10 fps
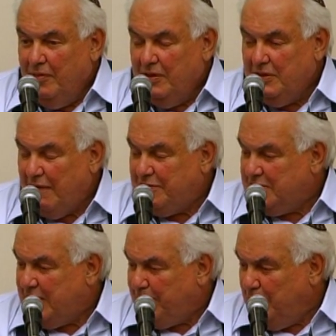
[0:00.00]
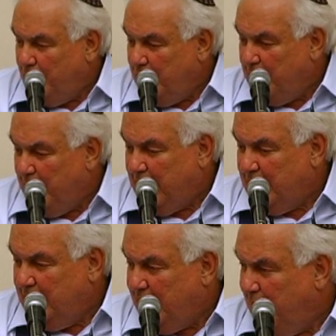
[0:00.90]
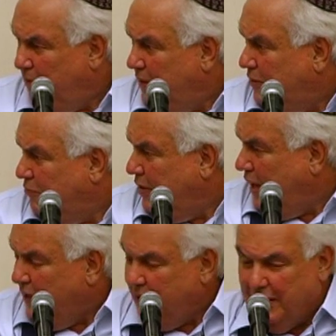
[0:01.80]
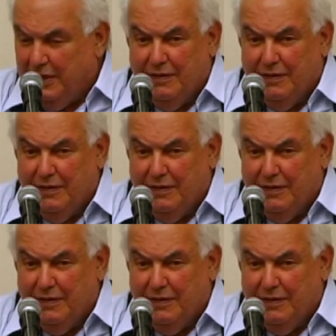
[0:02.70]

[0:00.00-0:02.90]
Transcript: You have to stop learning, Michael, and come into reality.